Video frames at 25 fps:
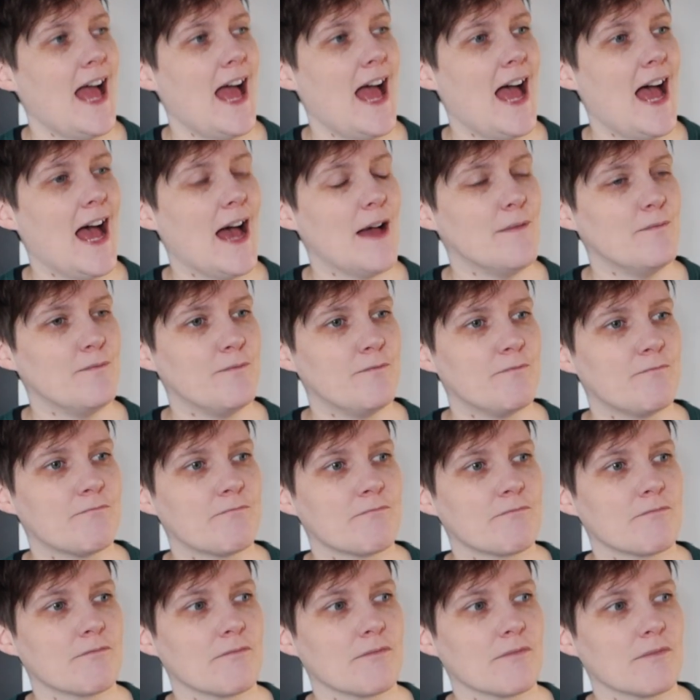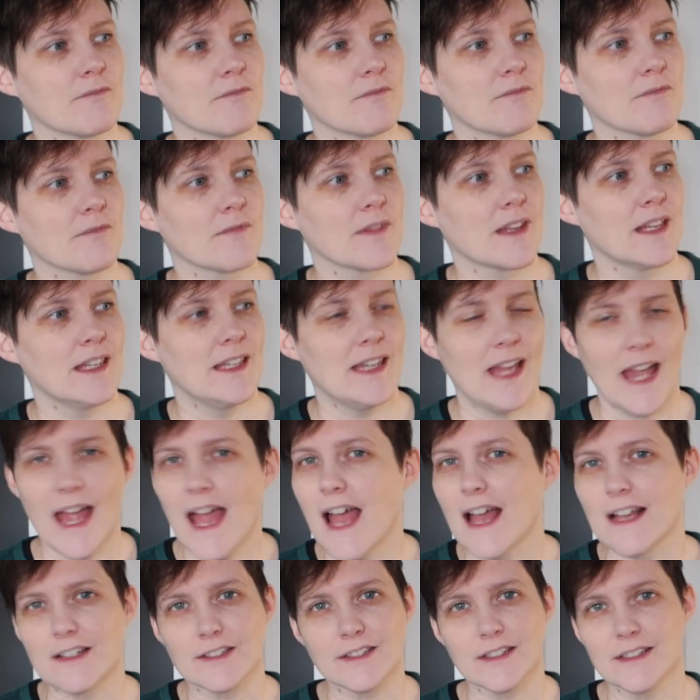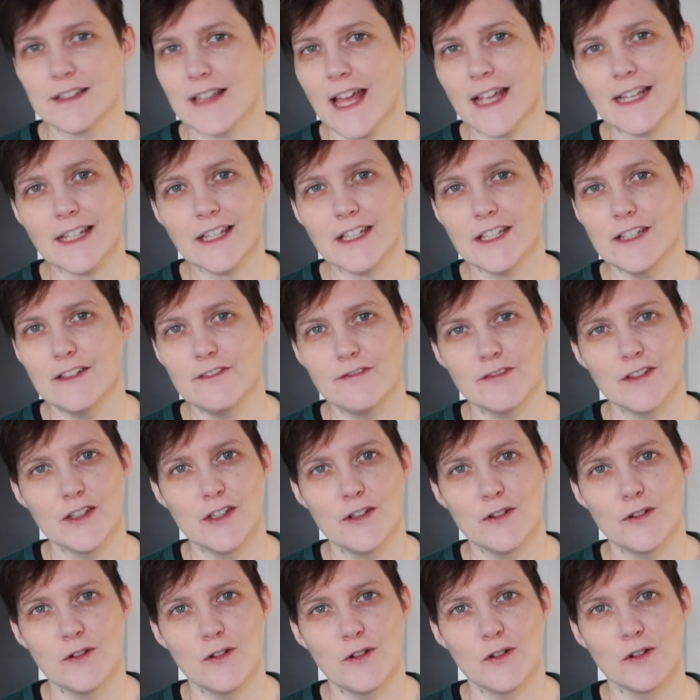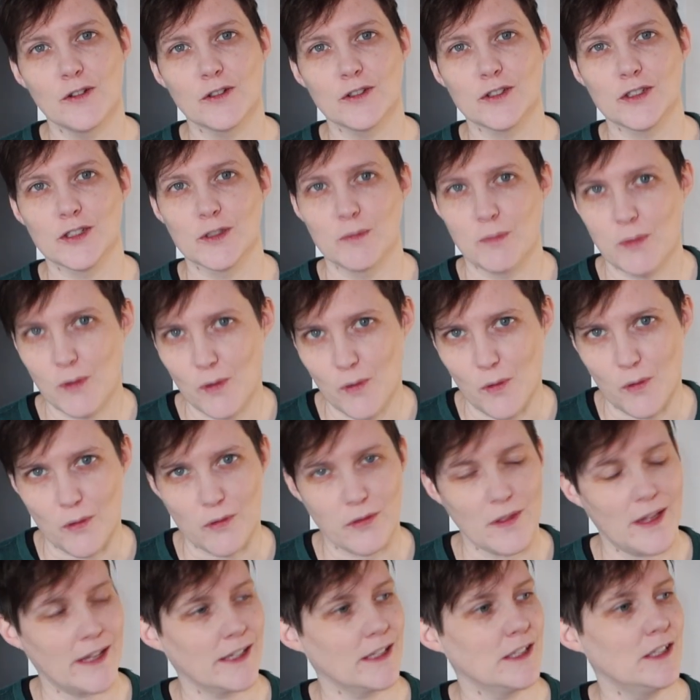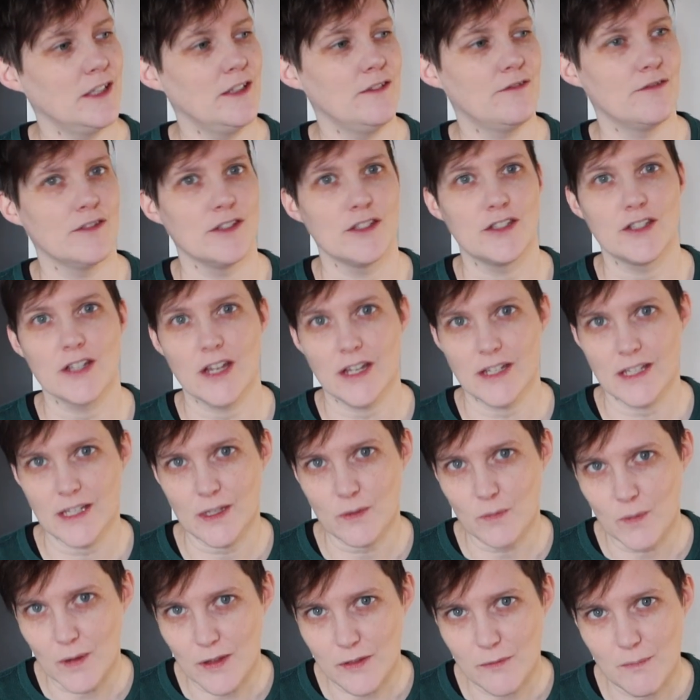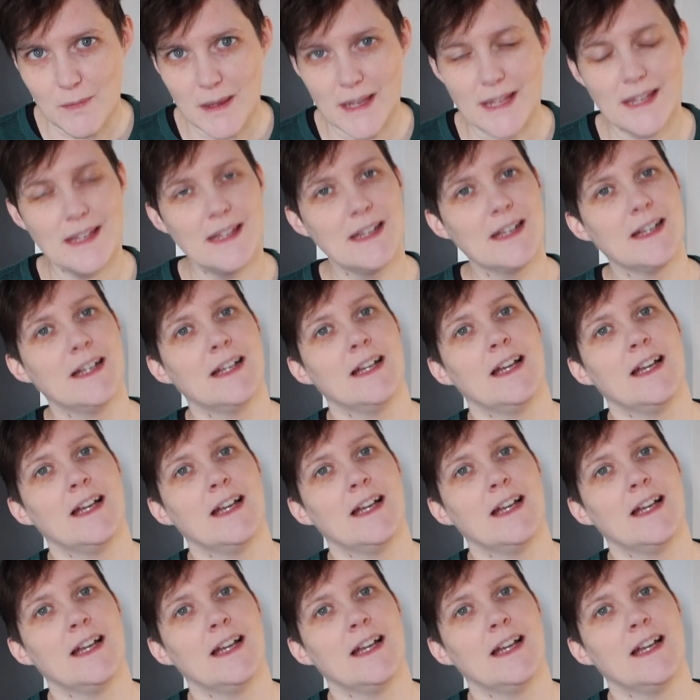So thank you for your support. Thank you for journeying with me.